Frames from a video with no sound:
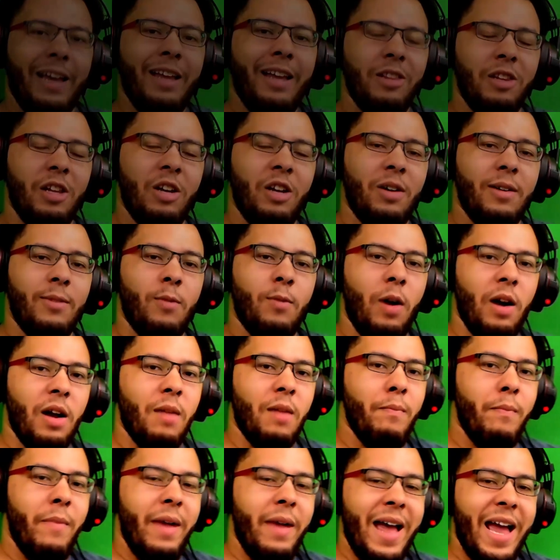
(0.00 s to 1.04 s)
Hello and
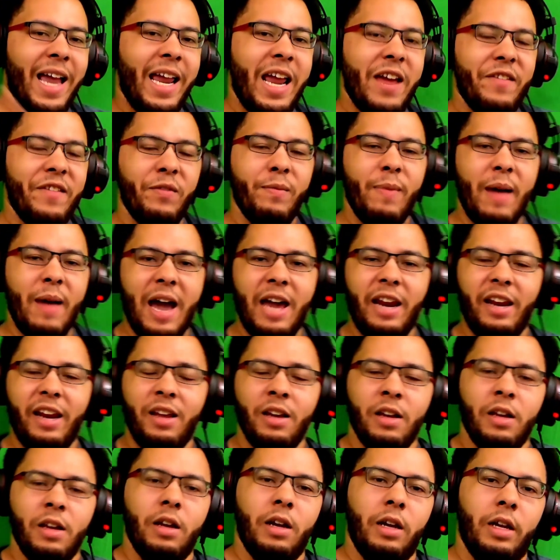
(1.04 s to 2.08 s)
welcome back, everybody.
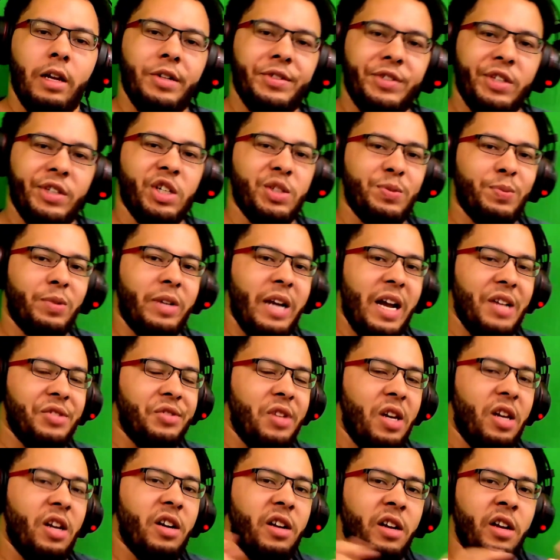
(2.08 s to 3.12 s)
It is yours,
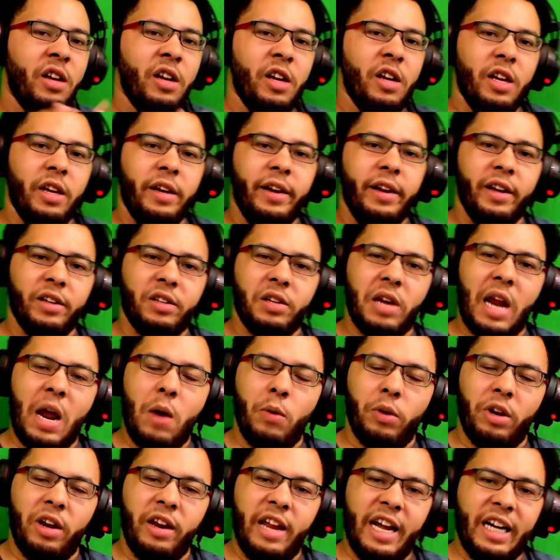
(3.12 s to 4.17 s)
Procrastinator, here today
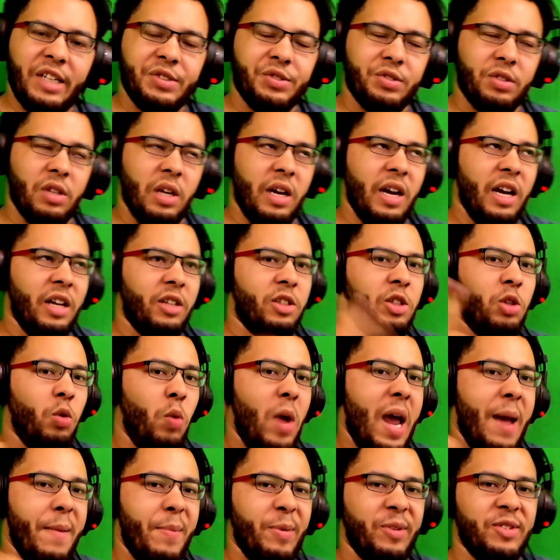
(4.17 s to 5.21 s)
with the next two
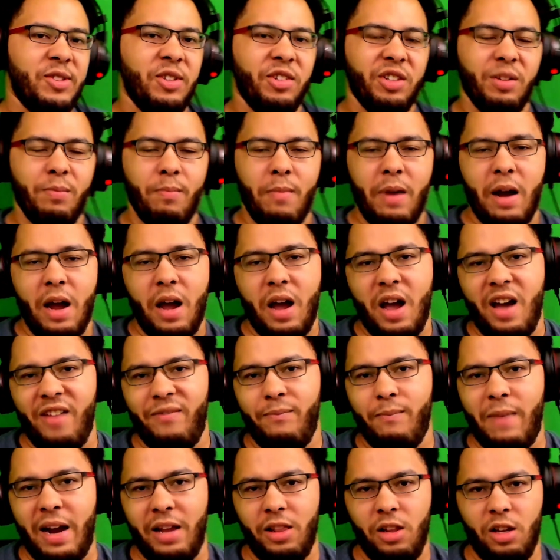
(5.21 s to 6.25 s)
episodes of
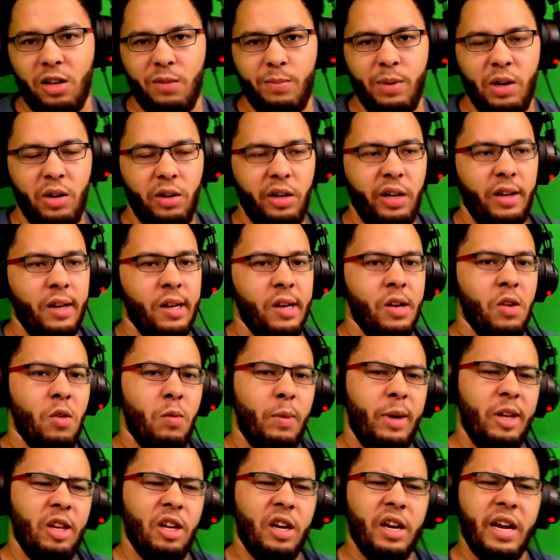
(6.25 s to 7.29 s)
My Little Pony.
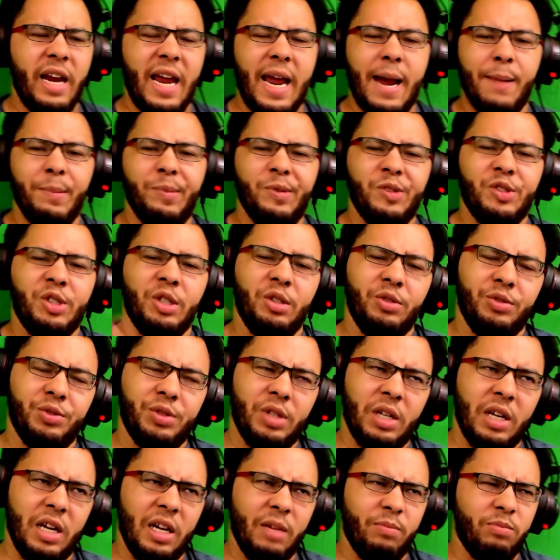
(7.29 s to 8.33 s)
We're looking at episodes
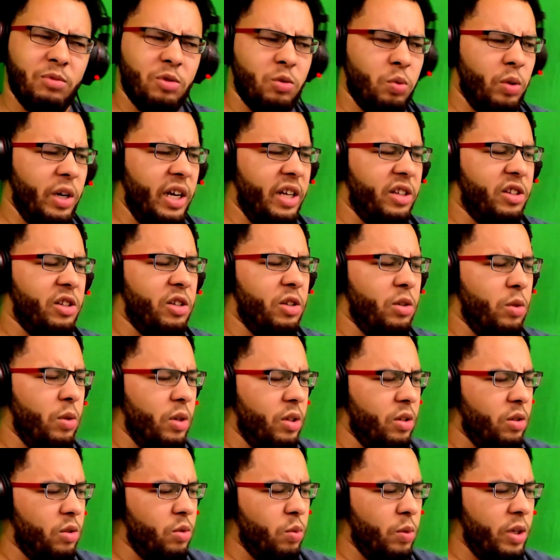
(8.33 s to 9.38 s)
22
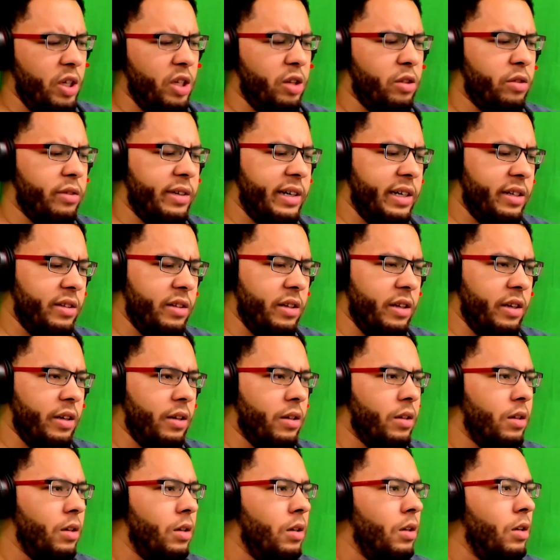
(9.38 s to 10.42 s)
and 23, I think.
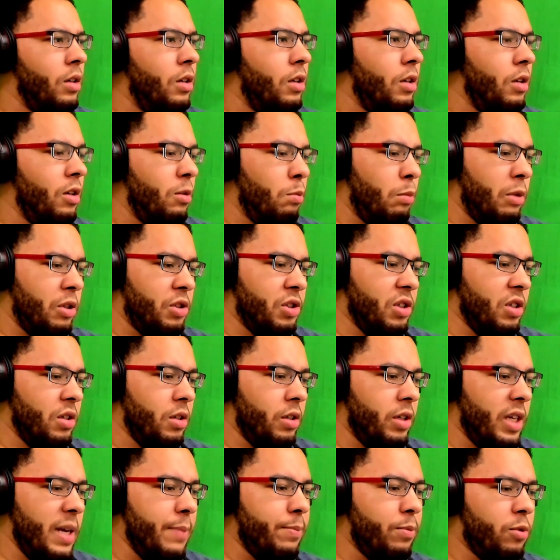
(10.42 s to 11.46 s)
Mature?
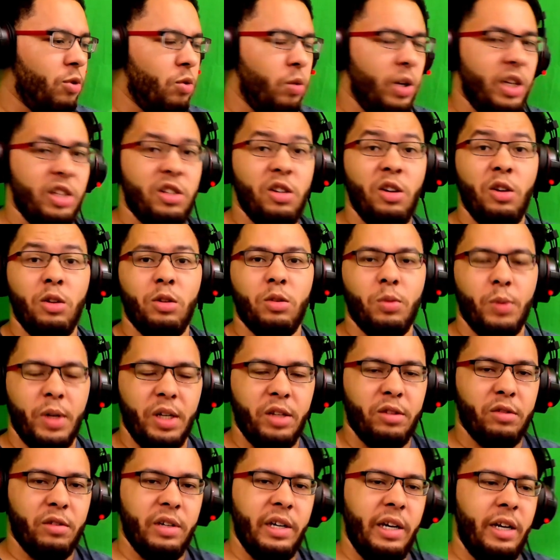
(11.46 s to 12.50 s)
Yep, 22 and
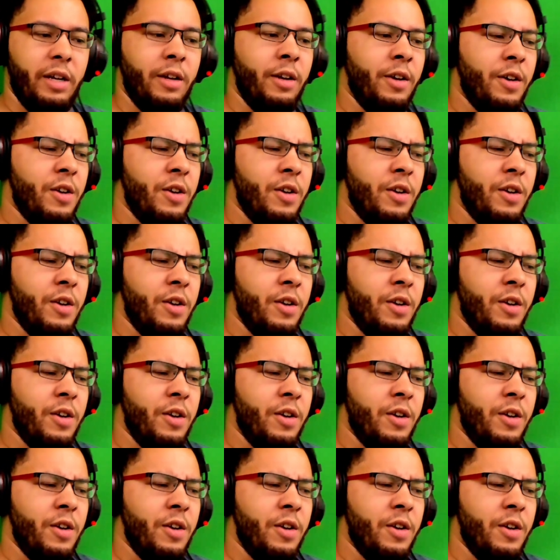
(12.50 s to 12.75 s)
23.